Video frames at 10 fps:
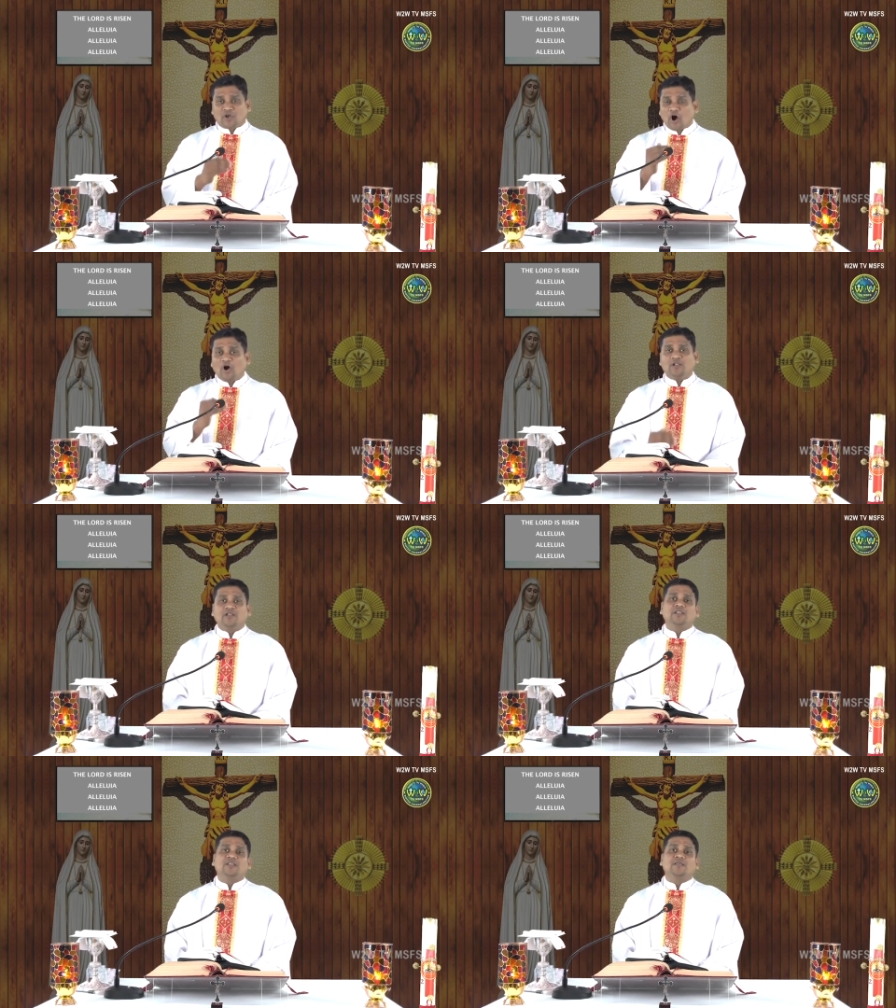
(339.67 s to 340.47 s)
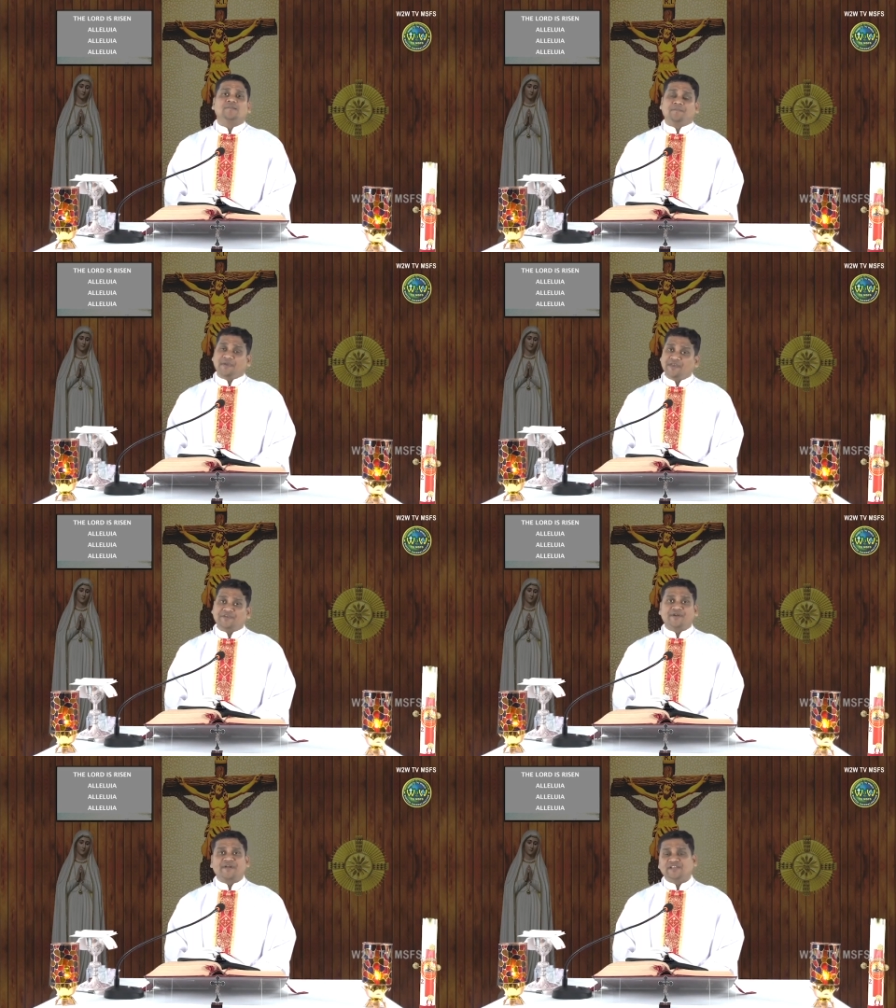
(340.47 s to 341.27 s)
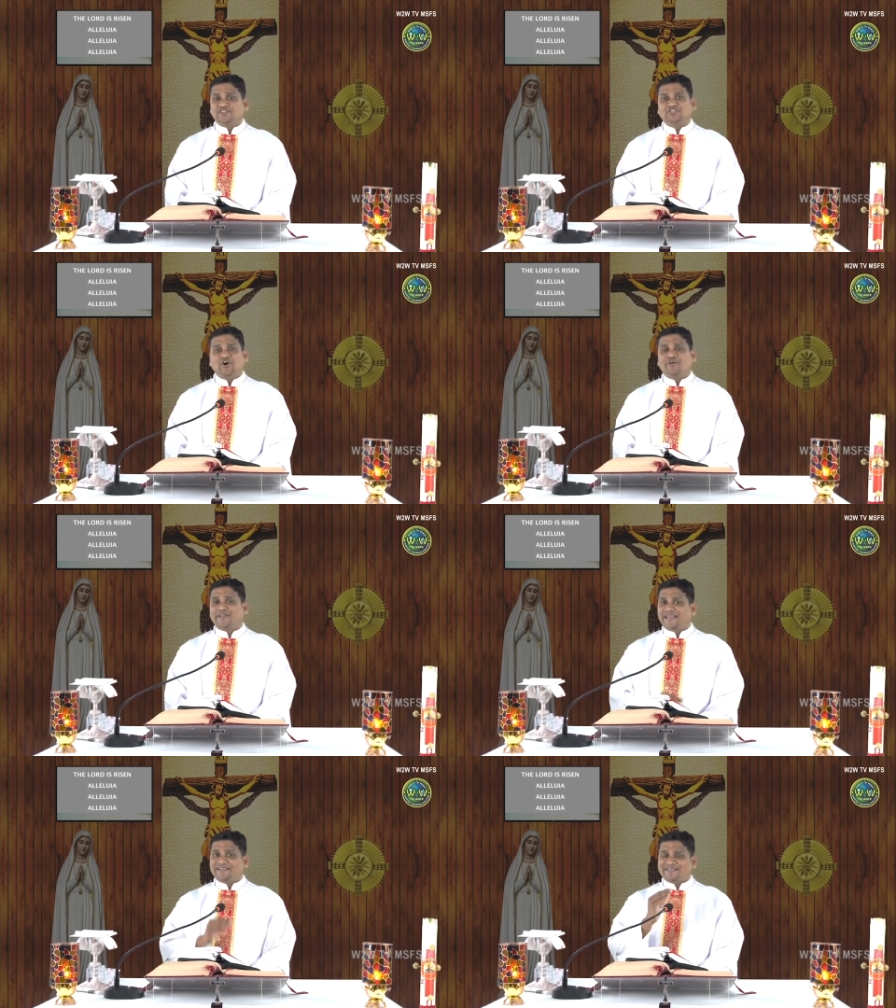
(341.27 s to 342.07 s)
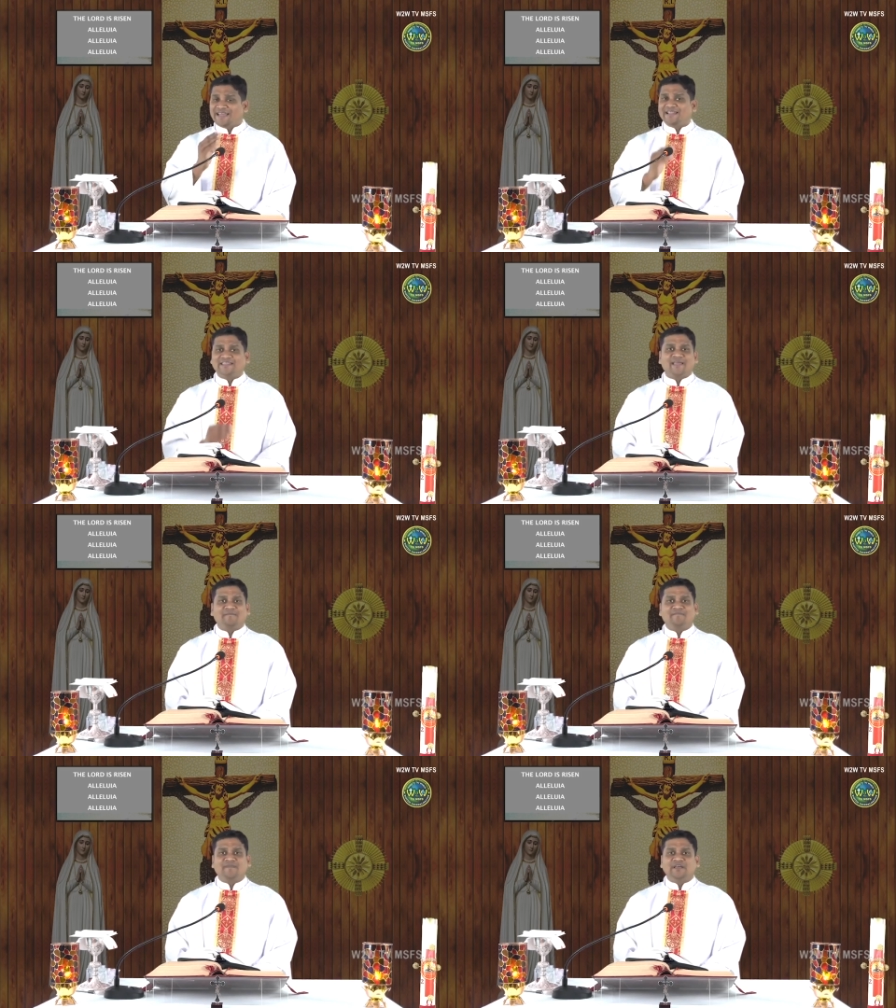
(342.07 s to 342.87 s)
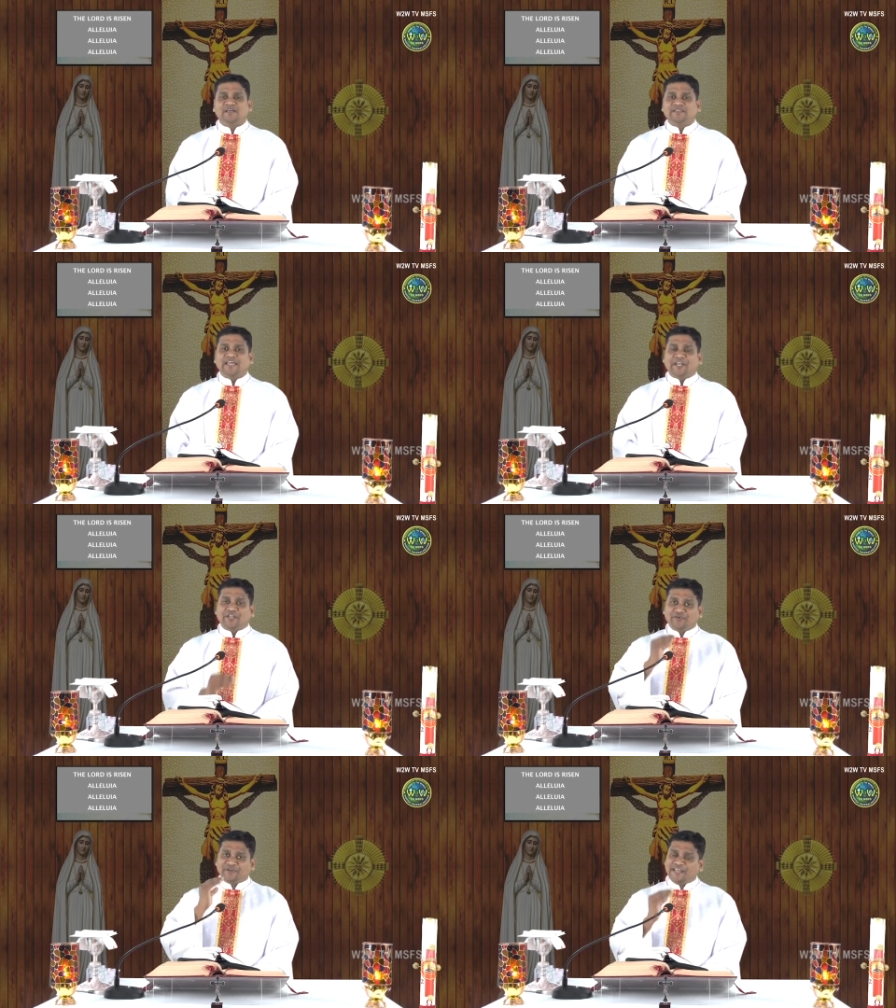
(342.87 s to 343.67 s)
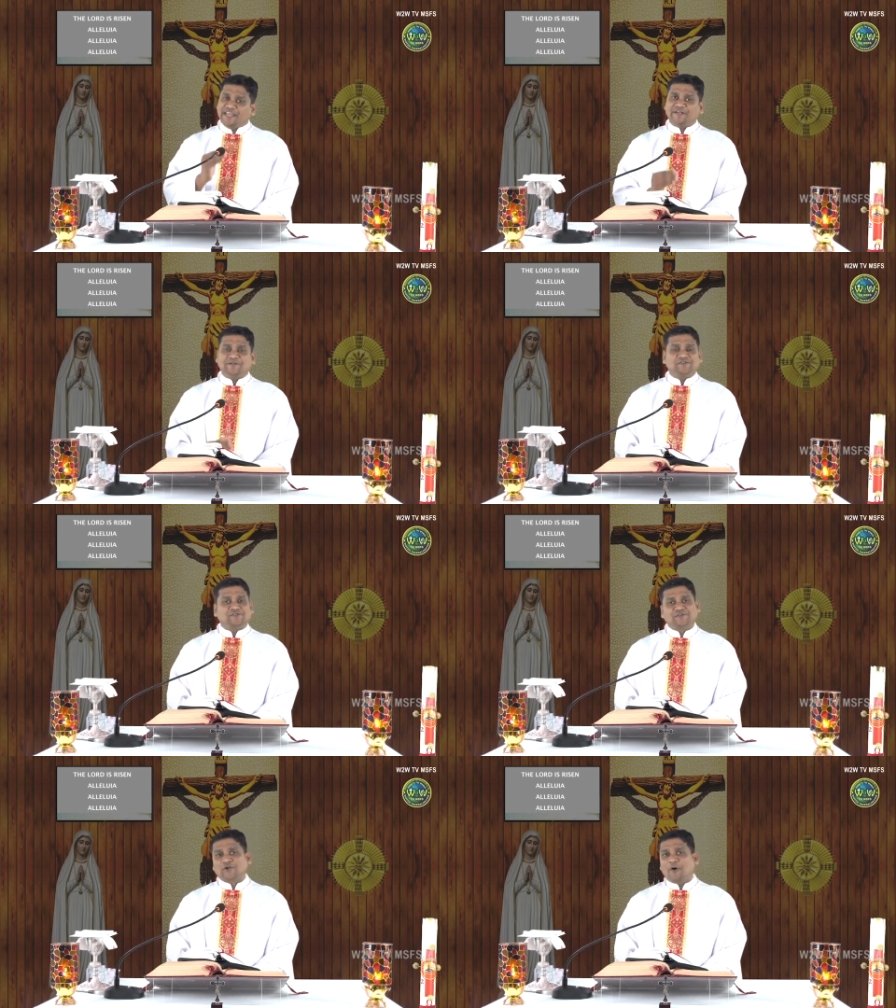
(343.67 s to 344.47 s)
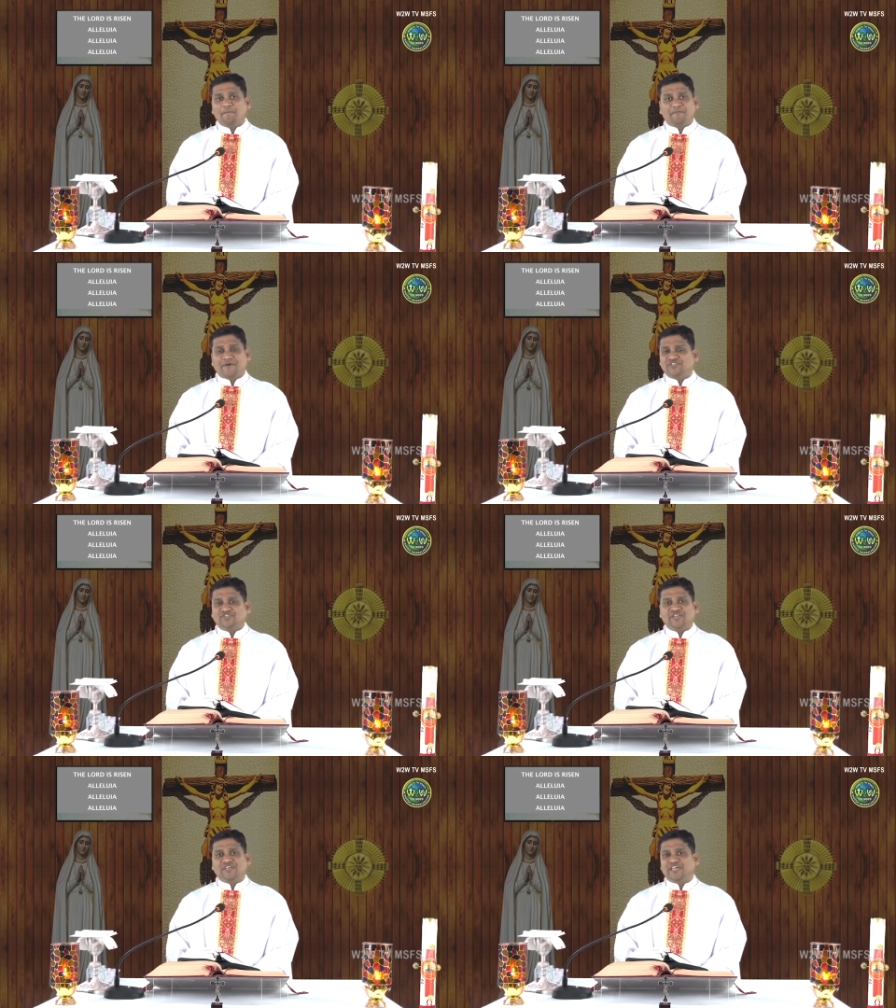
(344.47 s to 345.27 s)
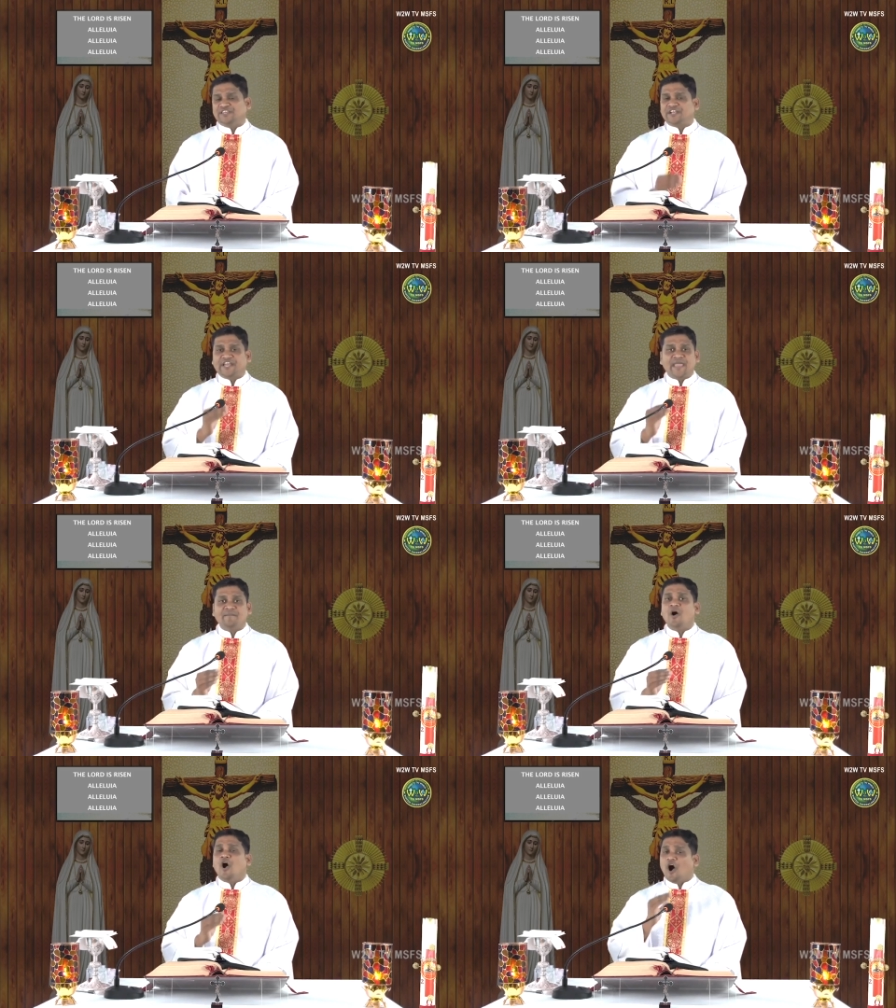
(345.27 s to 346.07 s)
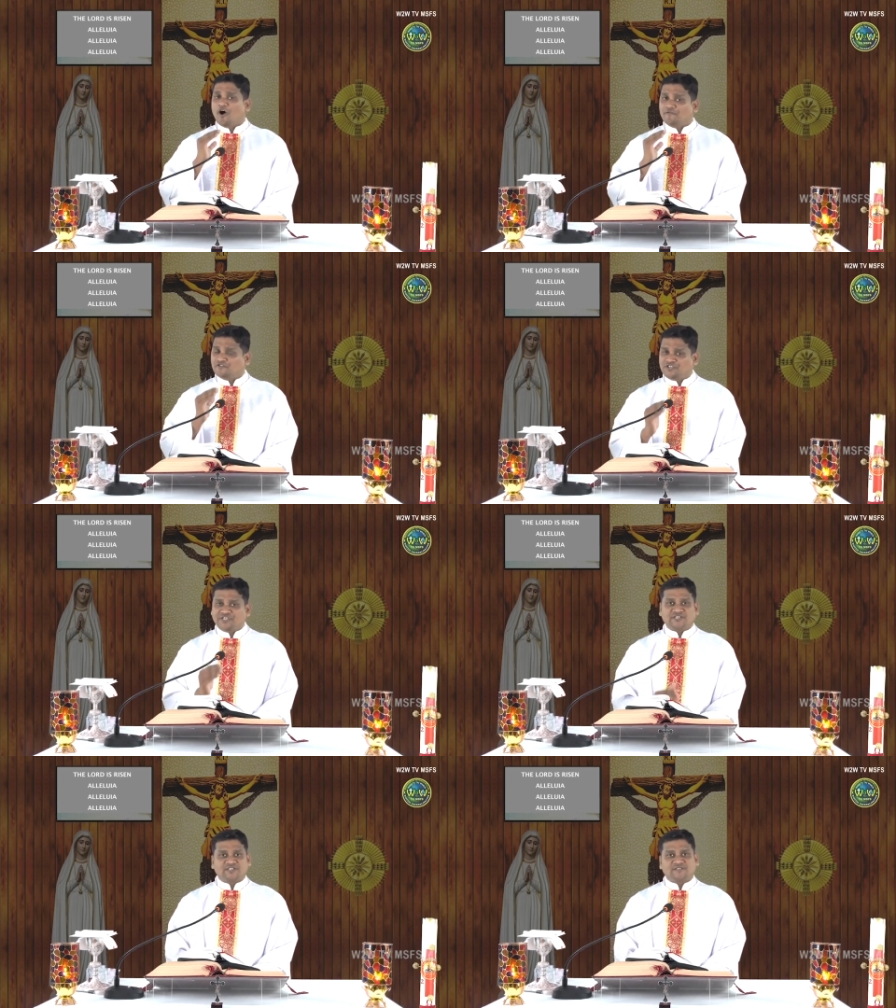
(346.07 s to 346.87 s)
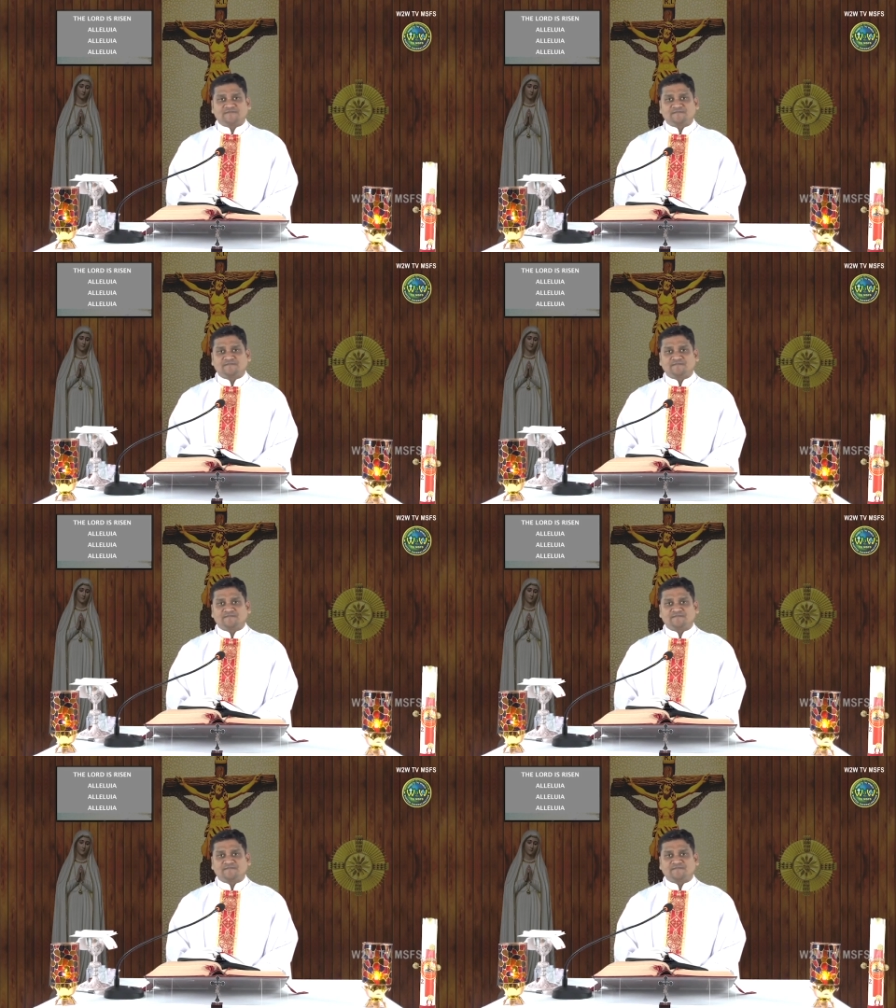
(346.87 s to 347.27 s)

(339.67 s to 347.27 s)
call Peter and John and tell them that you need to stop preaching in the name of Jesus.